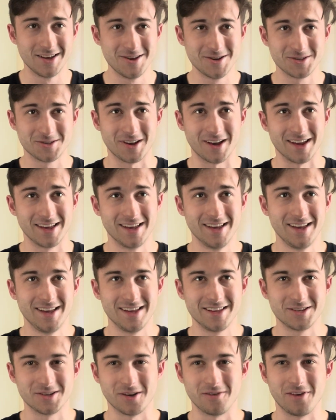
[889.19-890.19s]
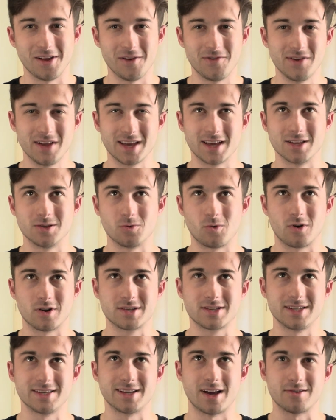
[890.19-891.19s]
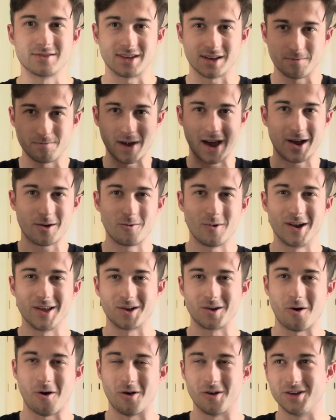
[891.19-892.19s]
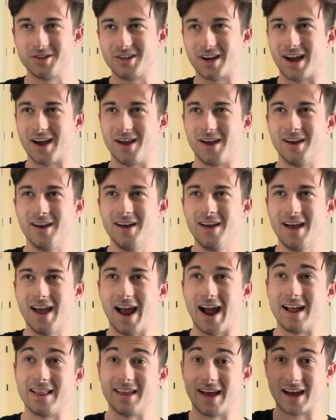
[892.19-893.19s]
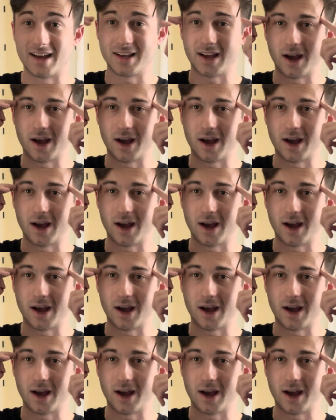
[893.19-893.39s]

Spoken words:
So I feel like it's worse because I was like, back when in college, I had that.